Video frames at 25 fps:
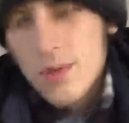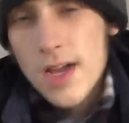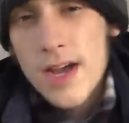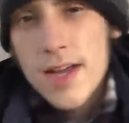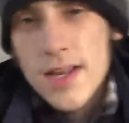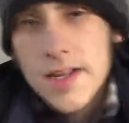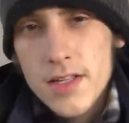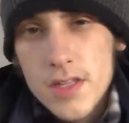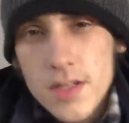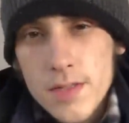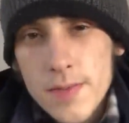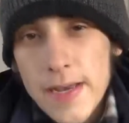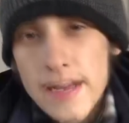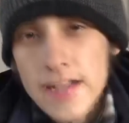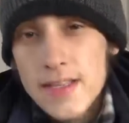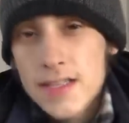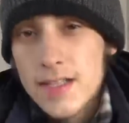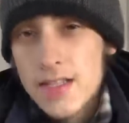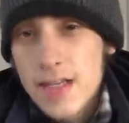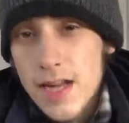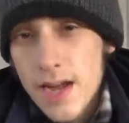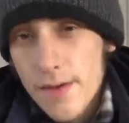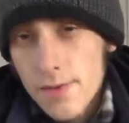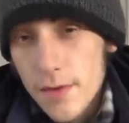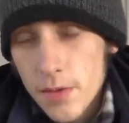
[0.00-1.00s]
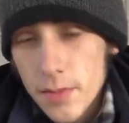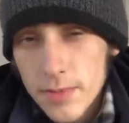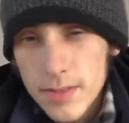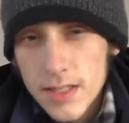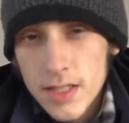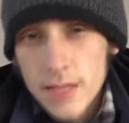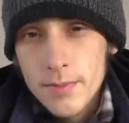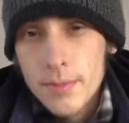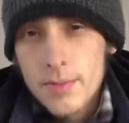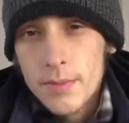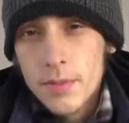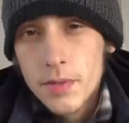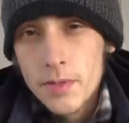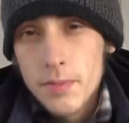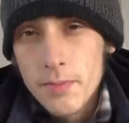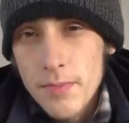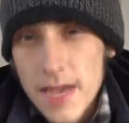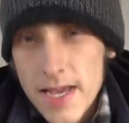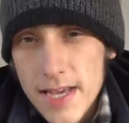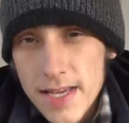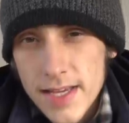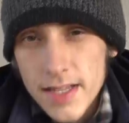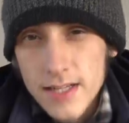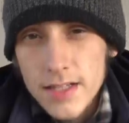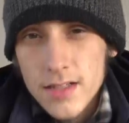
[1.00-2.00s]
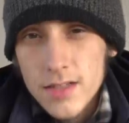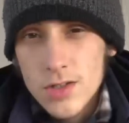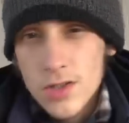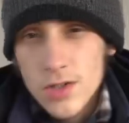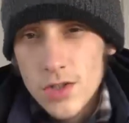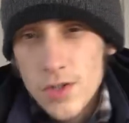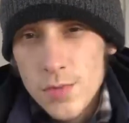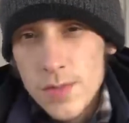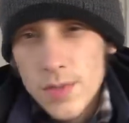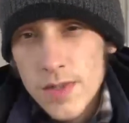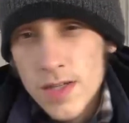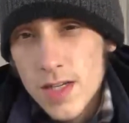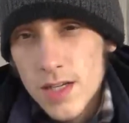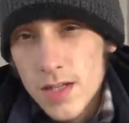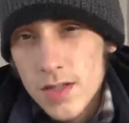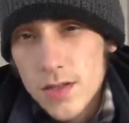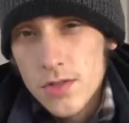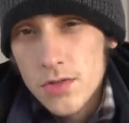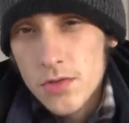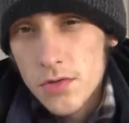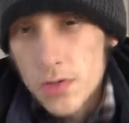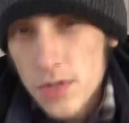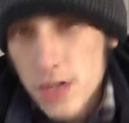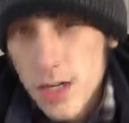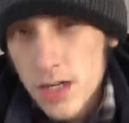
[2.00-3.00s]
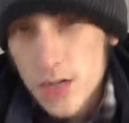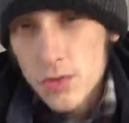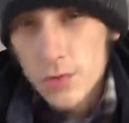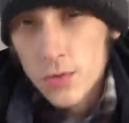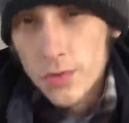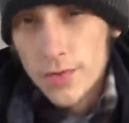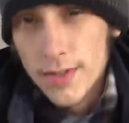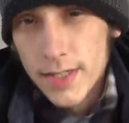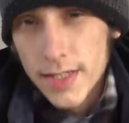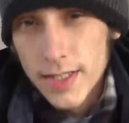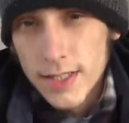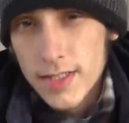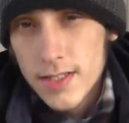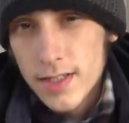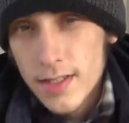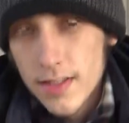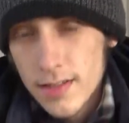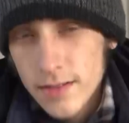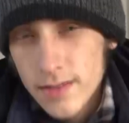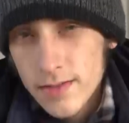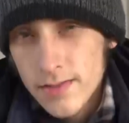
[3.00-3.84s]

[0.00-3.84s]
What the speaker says: not expecting everybody to be able to make it just because you scheduled it.